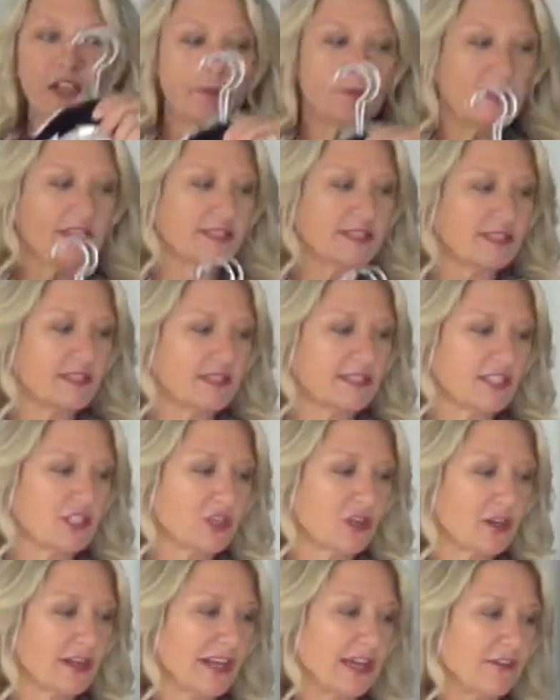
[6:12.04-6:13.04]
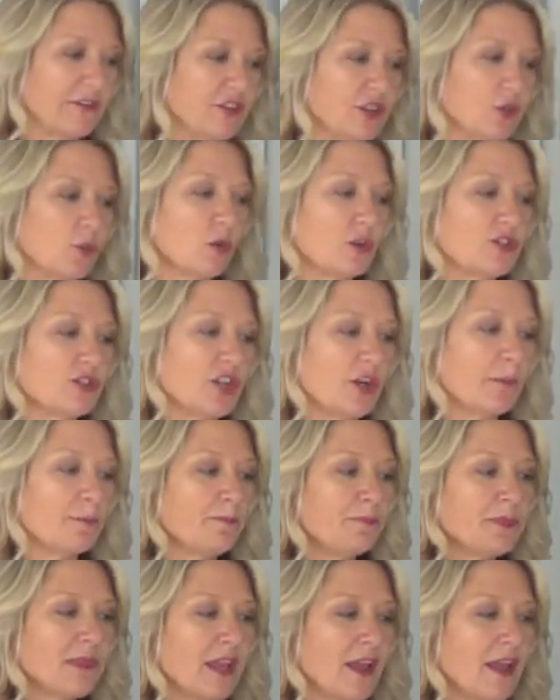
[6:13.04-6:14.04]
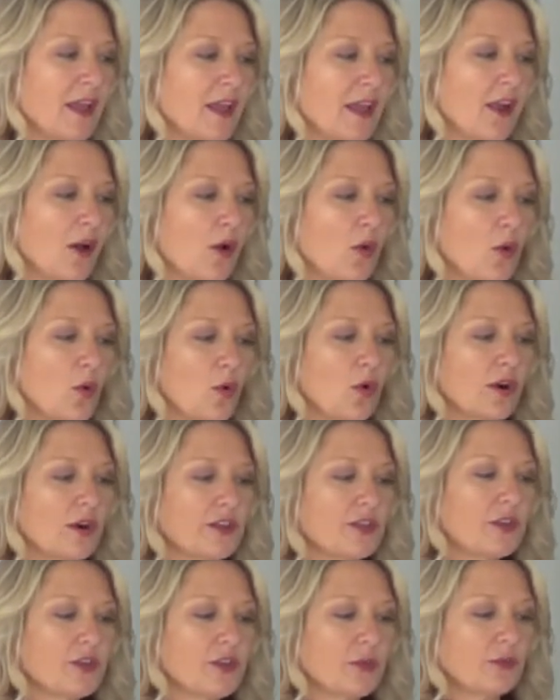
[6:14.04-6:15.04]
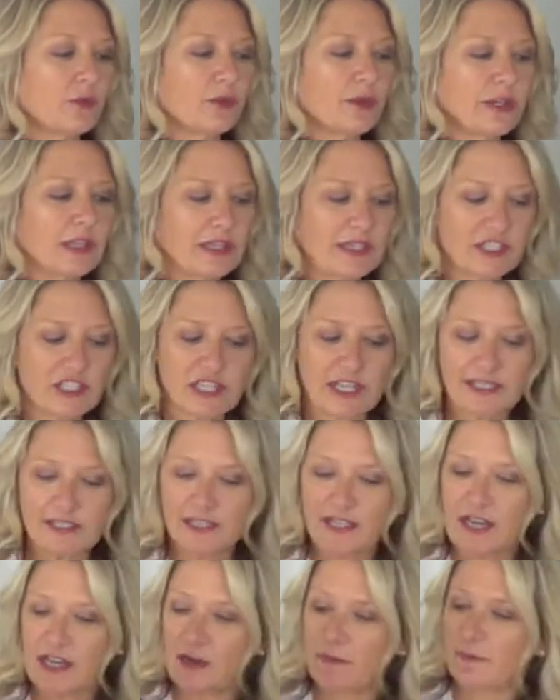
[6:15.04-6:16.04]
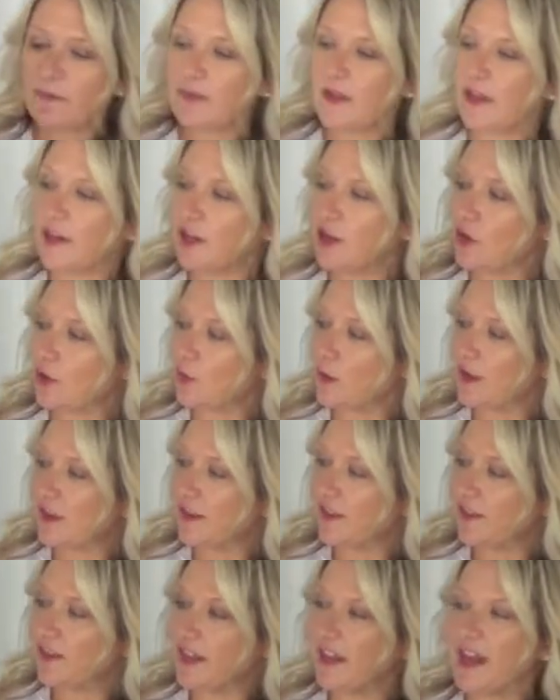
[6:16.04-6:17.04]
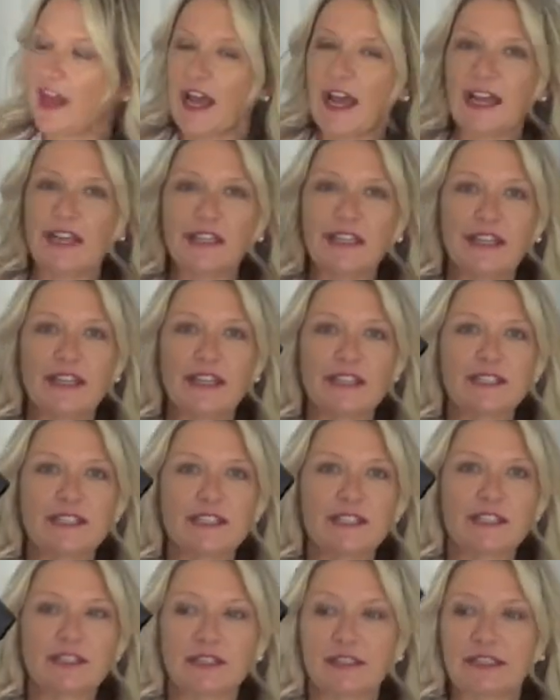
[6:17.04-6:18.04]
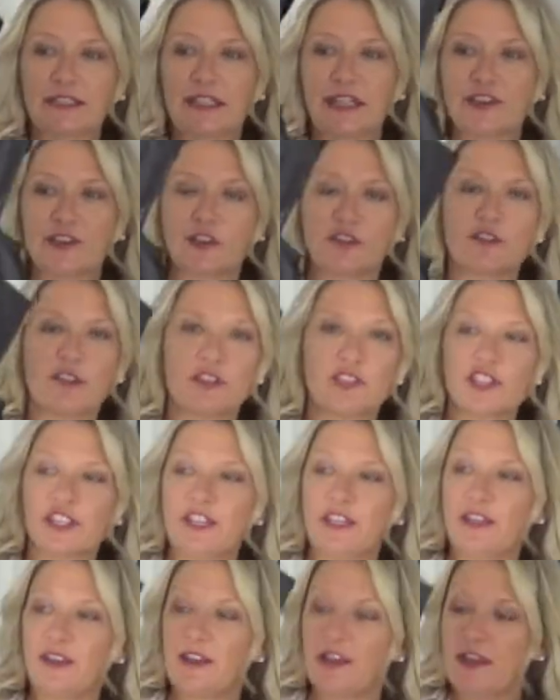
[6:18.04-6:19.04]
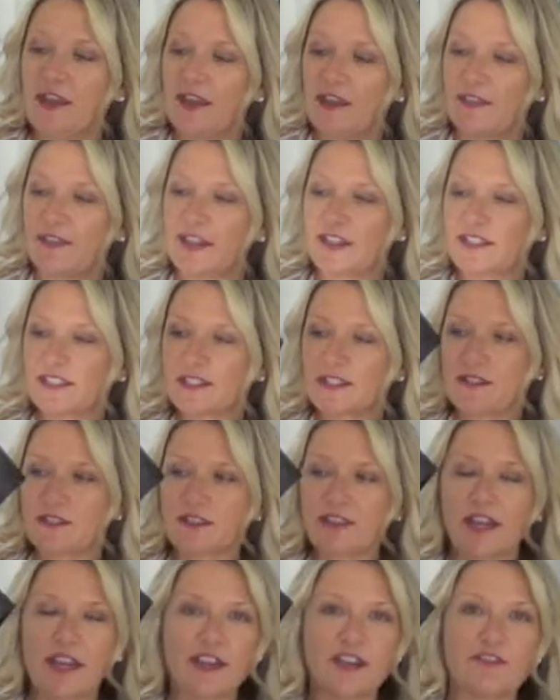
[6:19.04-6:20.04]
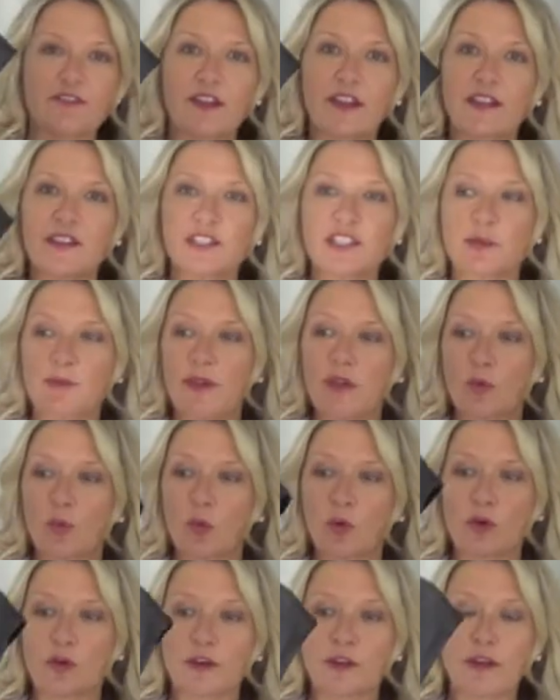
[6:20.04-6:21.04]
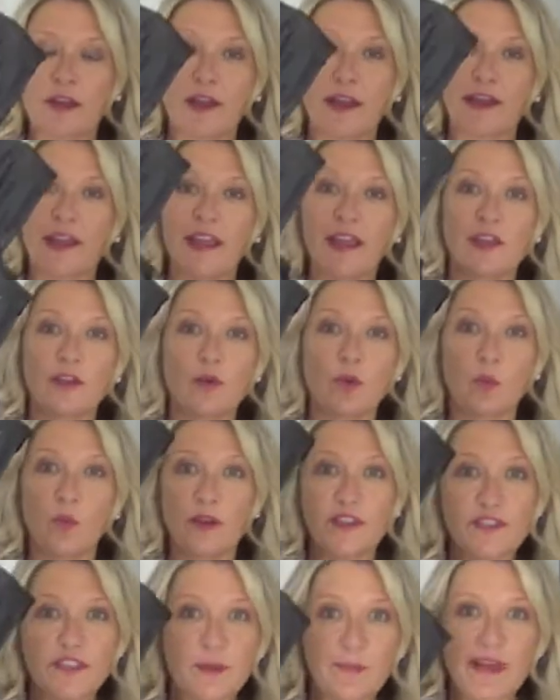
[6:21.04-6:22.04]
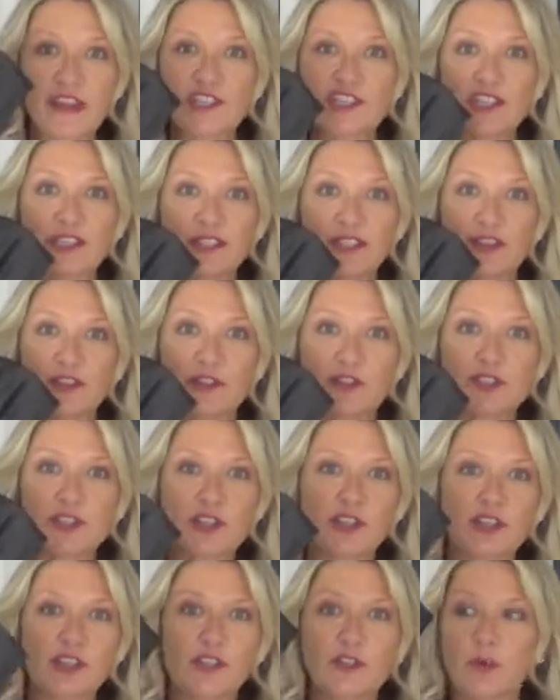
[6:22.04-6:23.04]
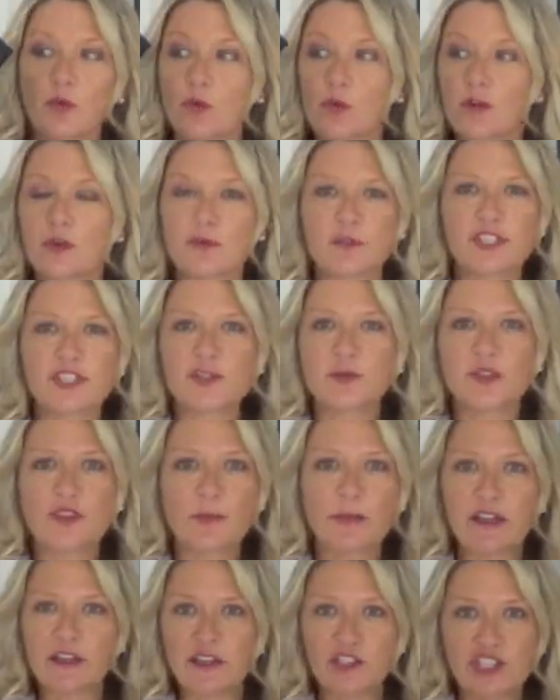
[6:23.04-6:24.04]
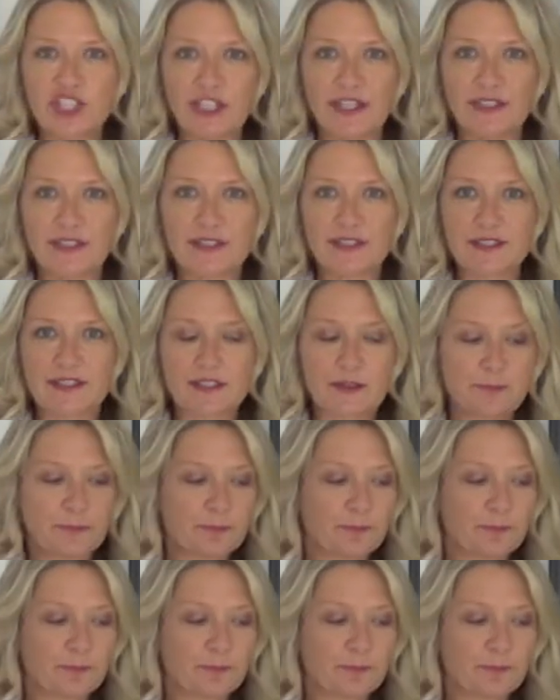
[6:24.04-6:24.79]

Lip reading: on pieces that you already have in your wardrobe. Or you can really jazz it up and go with an eyelet leather version that's kind of fun to be worn, again, with the matching leather skirt or just with a pair of jeans.